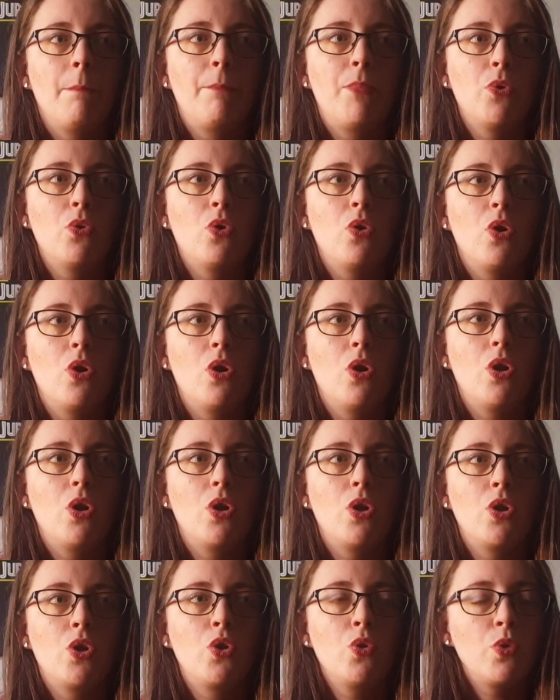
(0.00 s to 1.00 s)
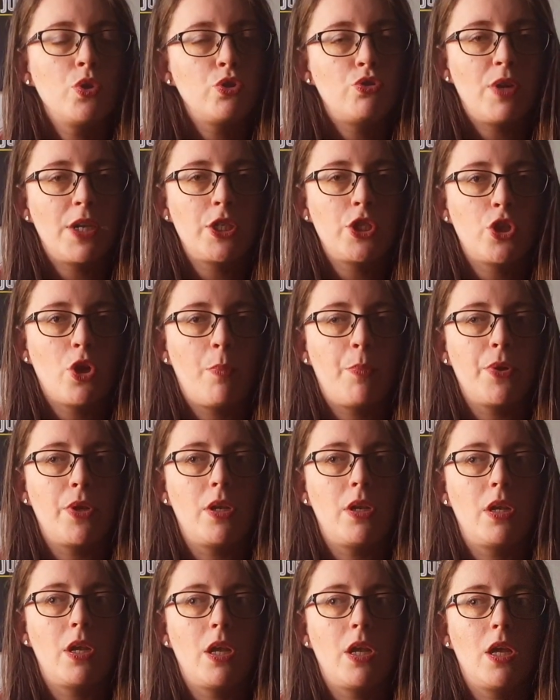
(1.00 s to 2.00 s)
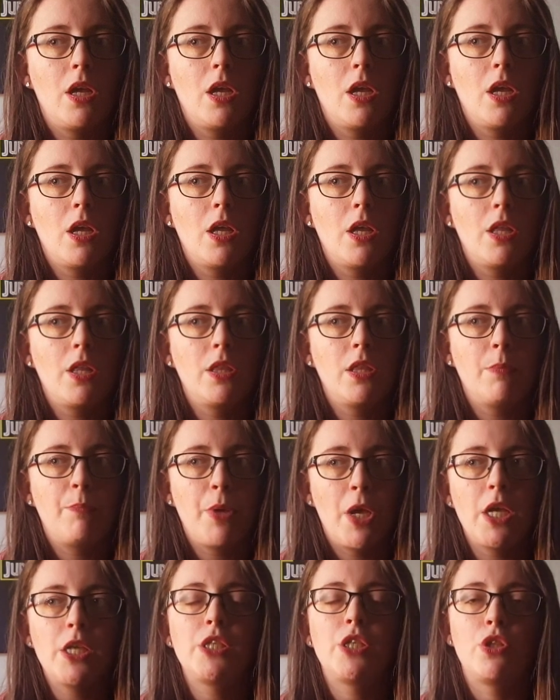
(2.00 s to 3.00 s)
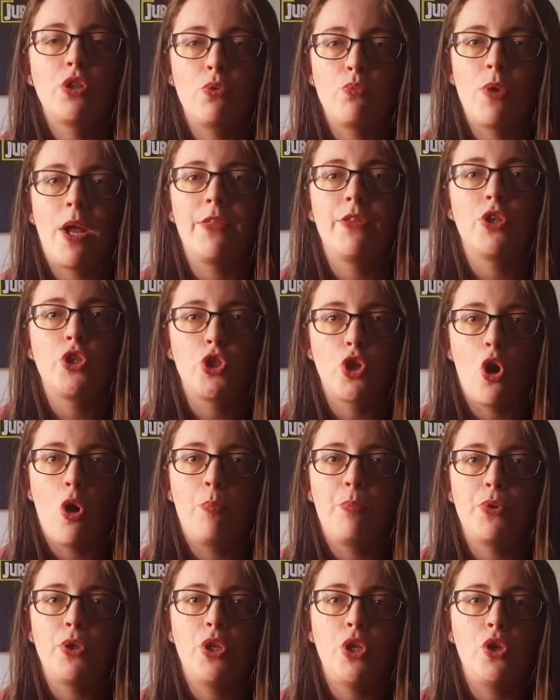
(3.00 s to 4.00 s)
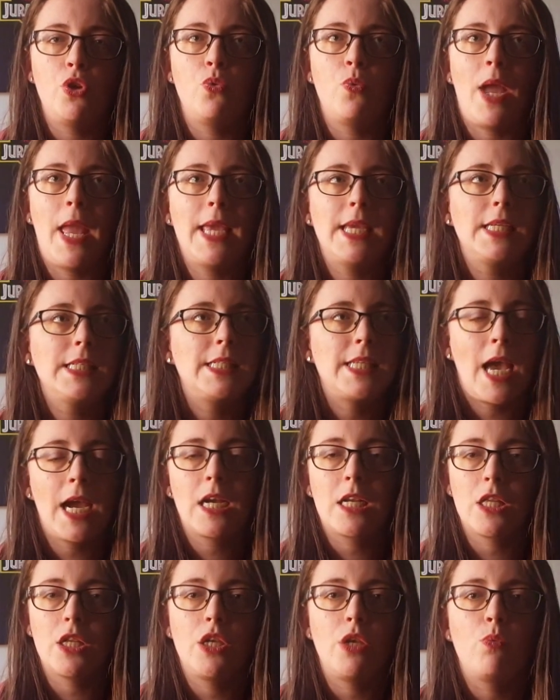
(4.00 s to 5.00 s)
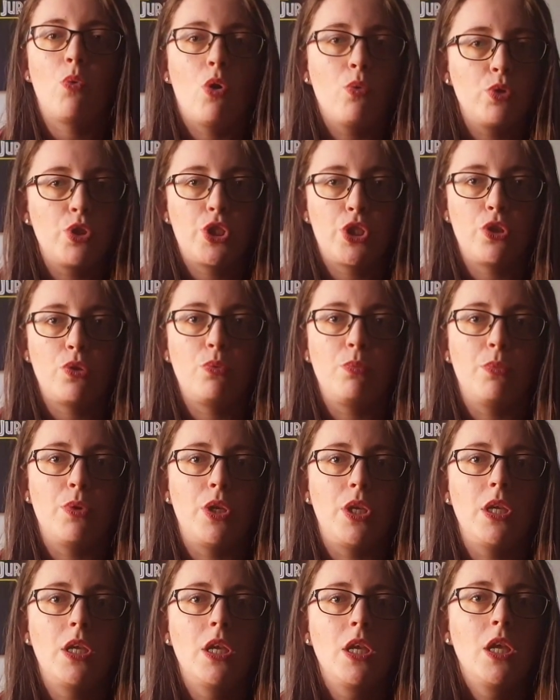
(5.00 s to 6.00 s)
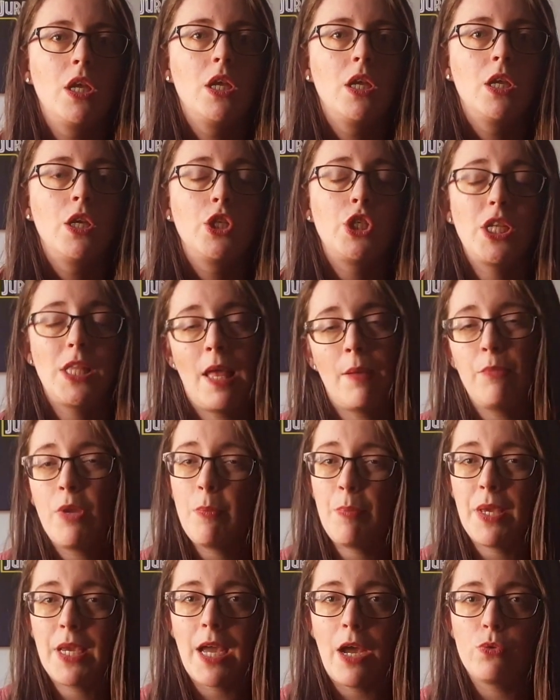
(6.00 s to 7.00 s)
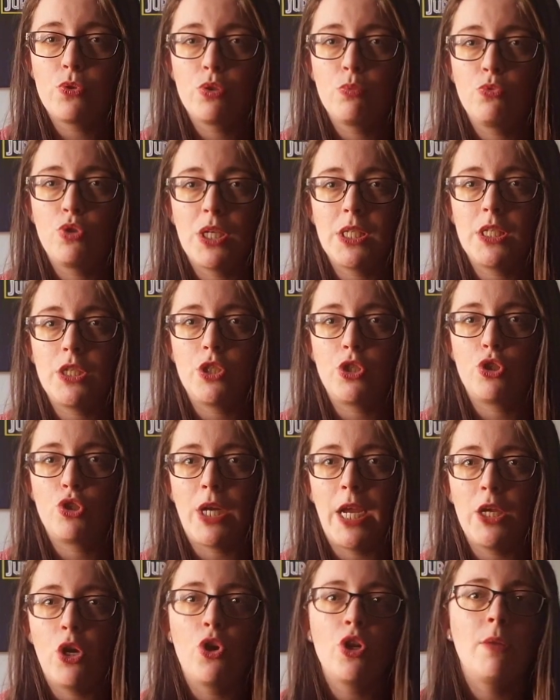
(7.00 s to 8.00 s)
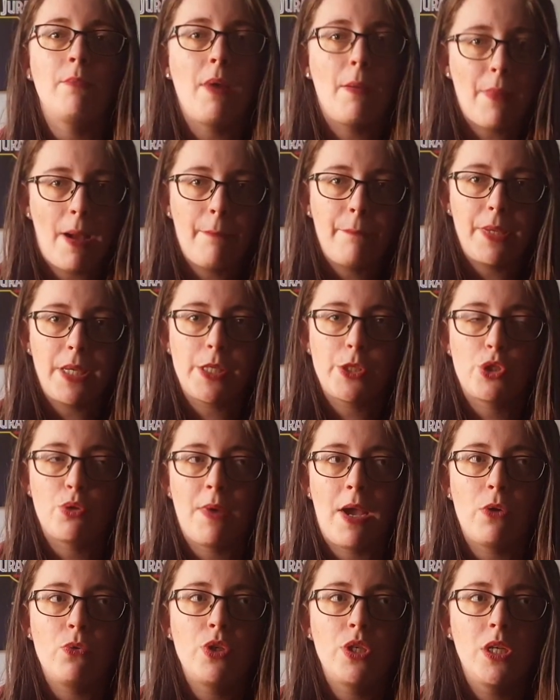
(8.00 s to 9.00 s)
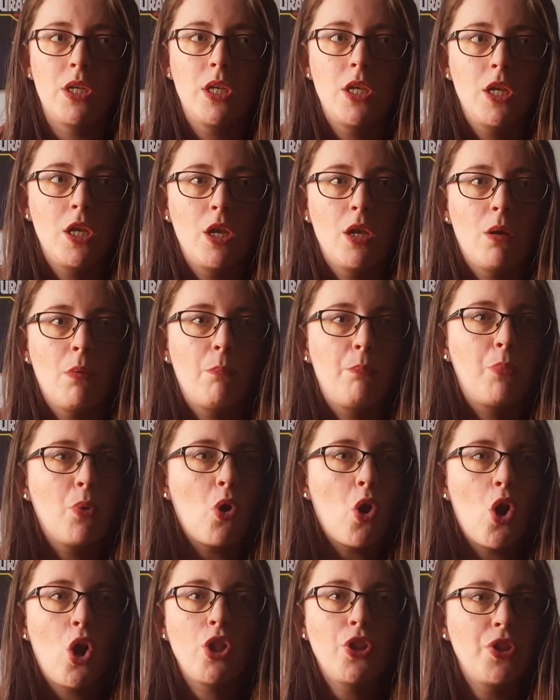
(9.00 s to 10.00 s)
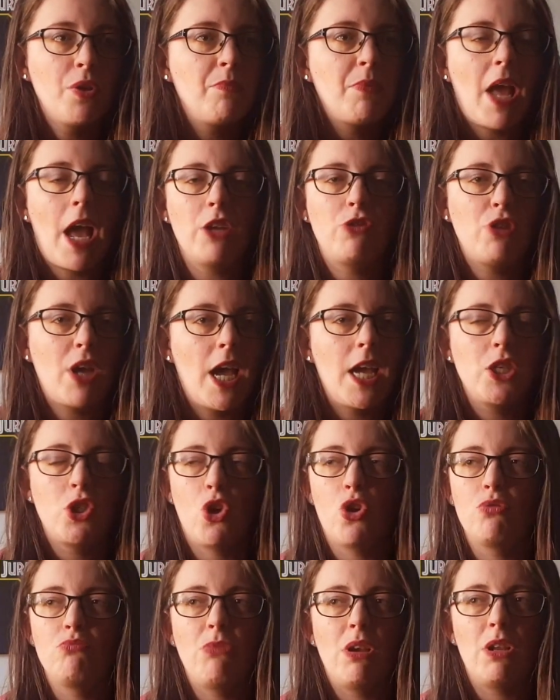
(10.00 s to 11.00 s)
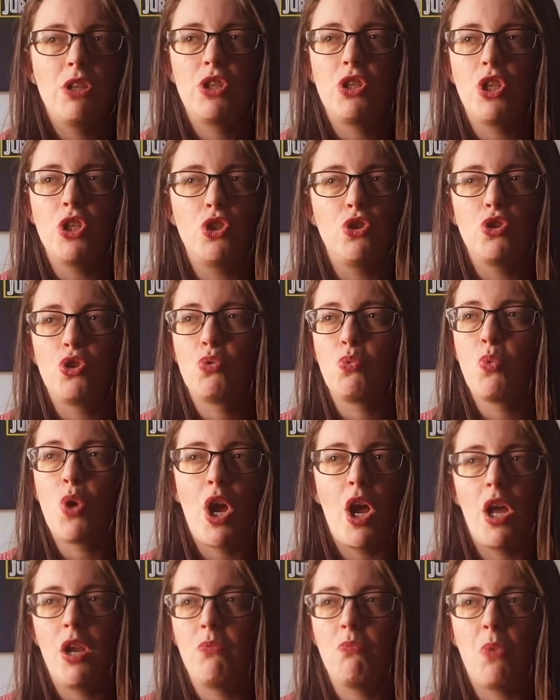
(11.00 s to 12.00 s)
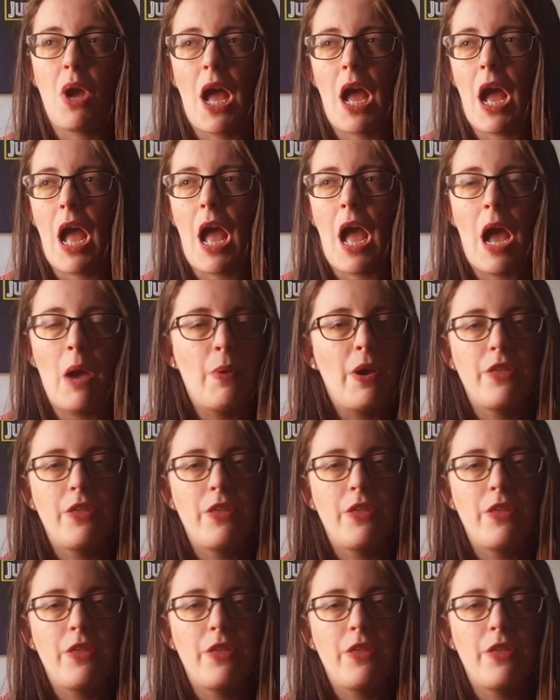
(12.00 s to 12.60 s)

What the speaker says: But going dress shopping, the person that ran the shop knew exactly what would suit me. She let me pick out some dresses to try on, and my mum picked some out. But all of them that I tried on, they just weren't how